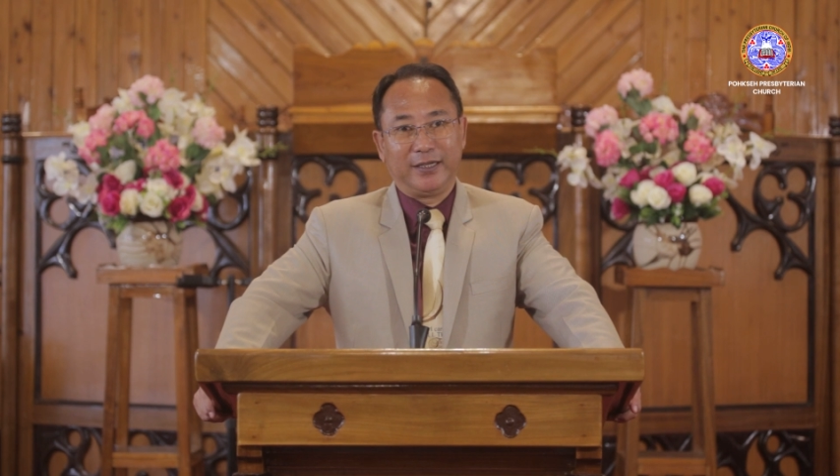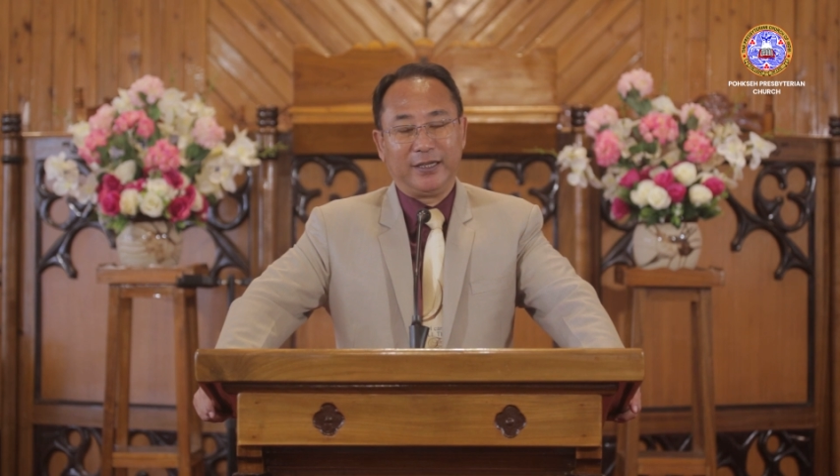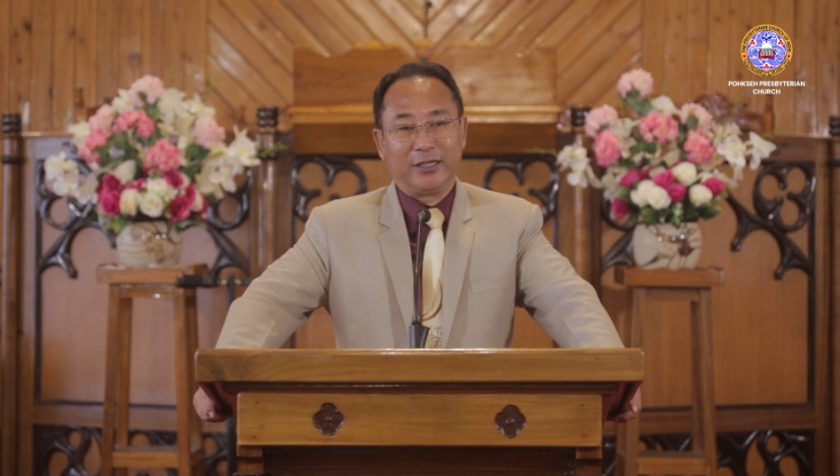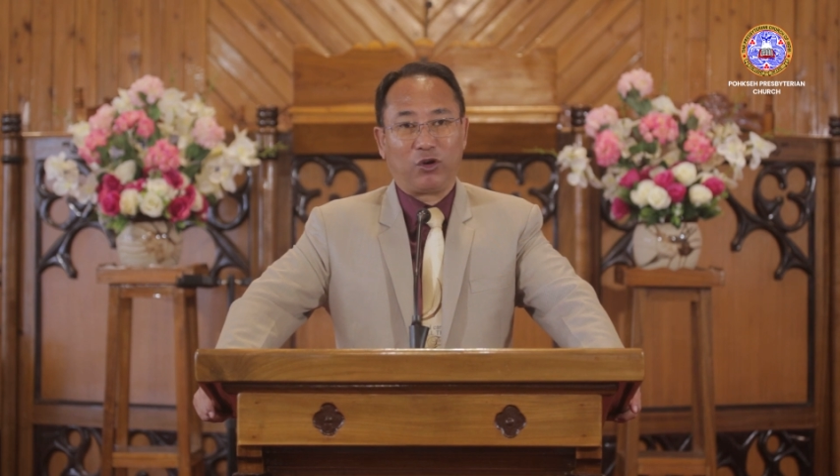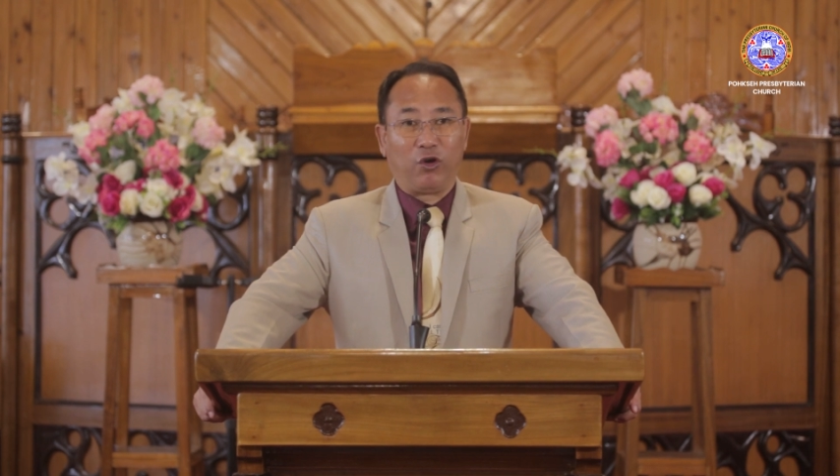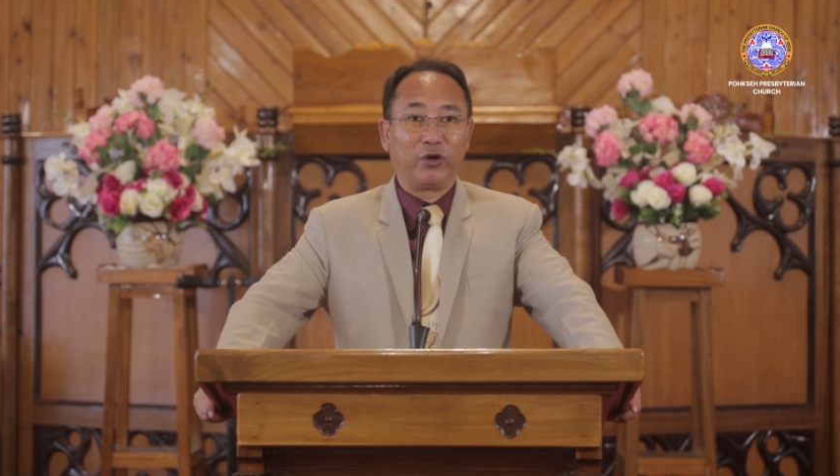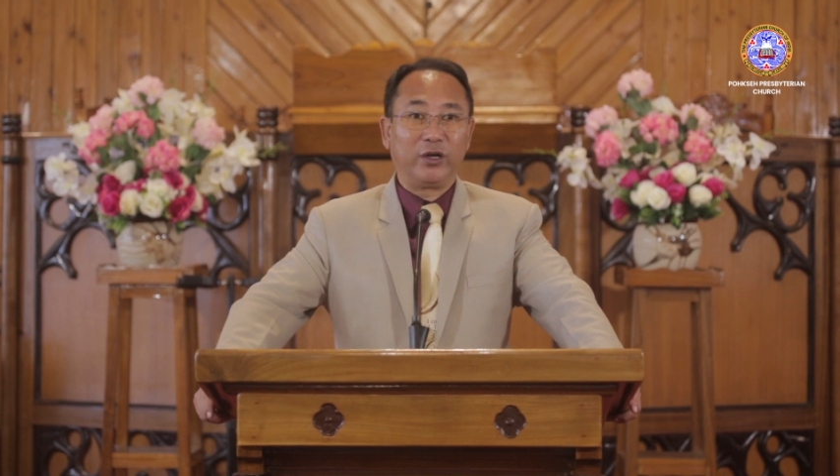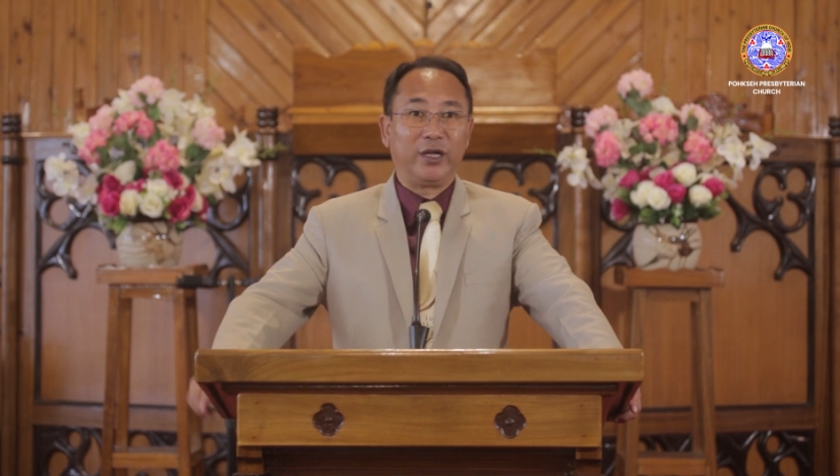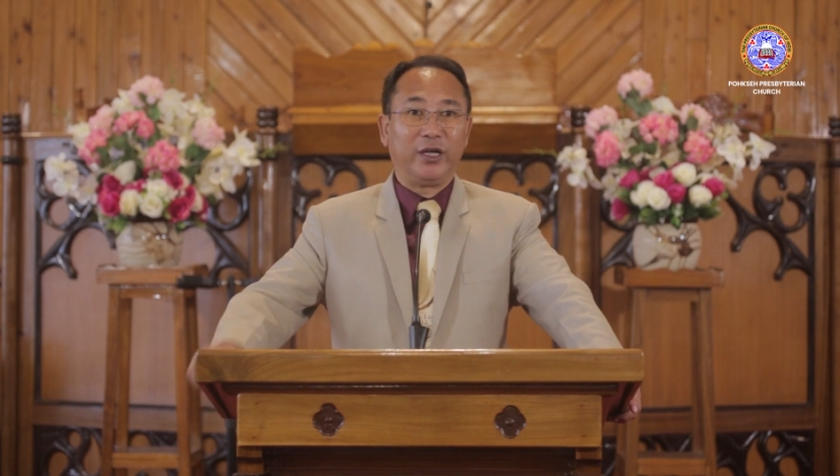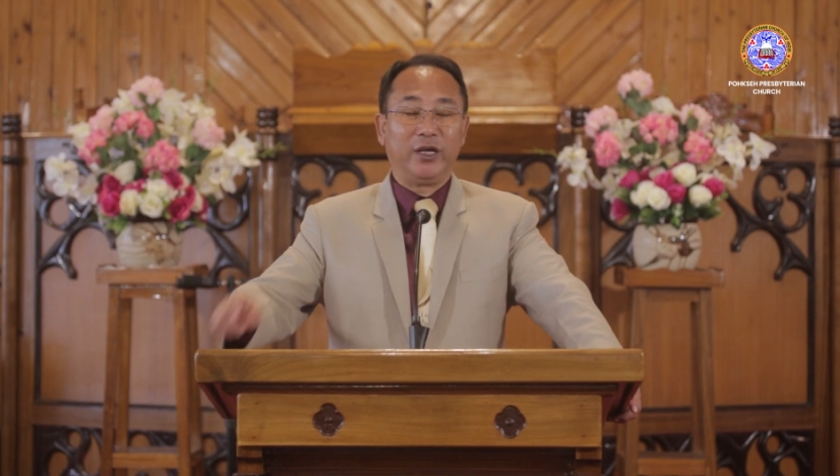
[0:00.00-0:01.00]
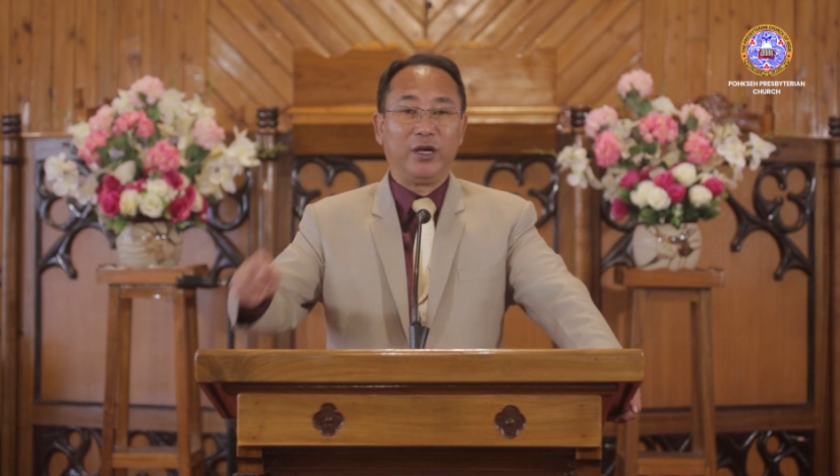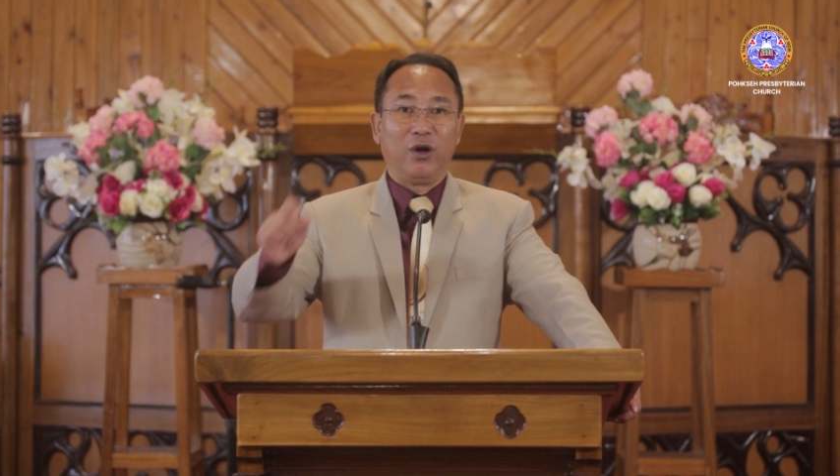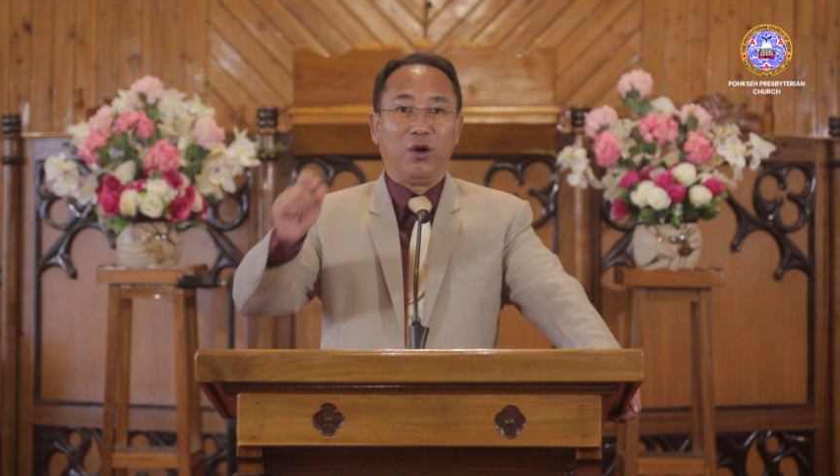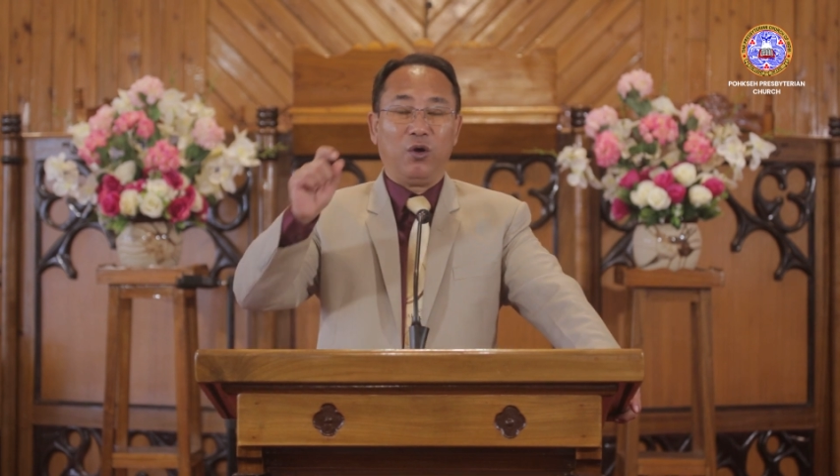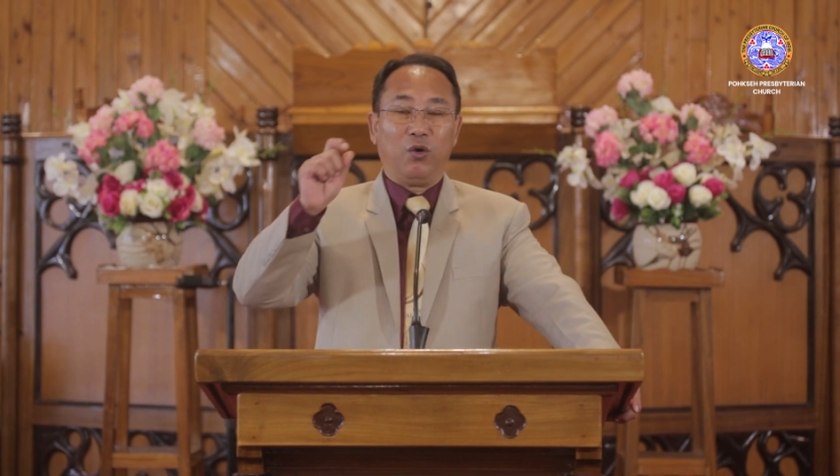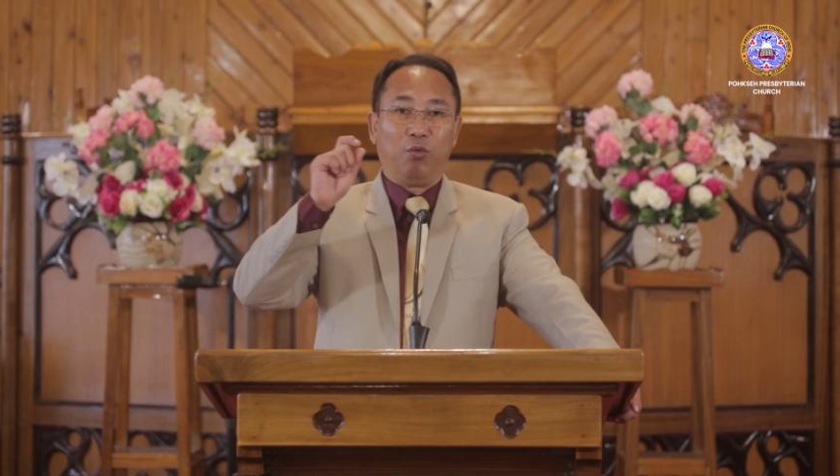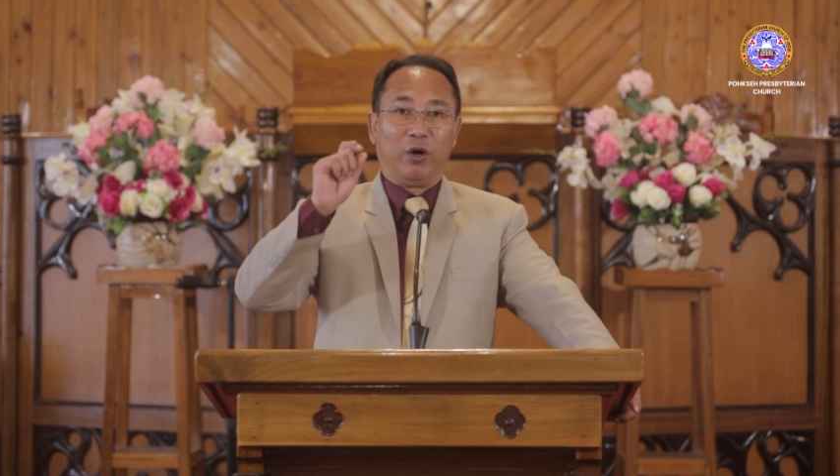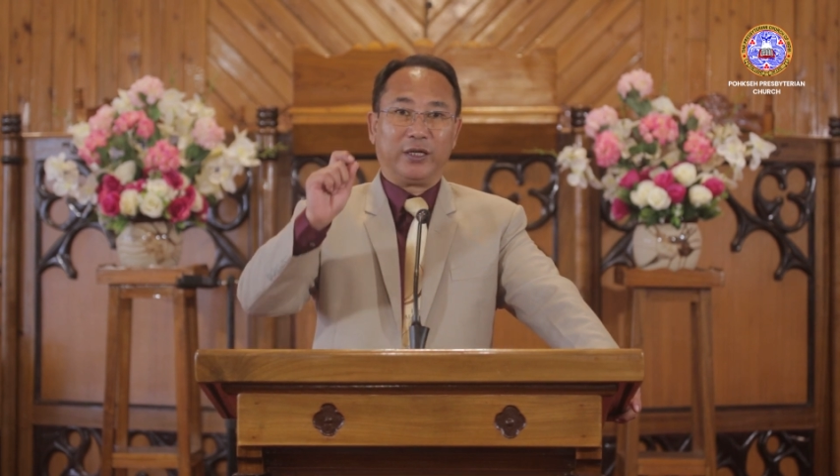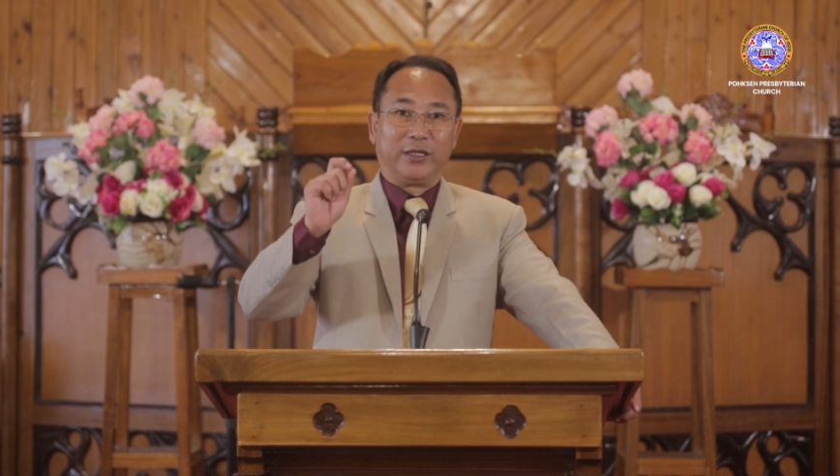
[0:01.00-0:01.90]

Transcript: There's only one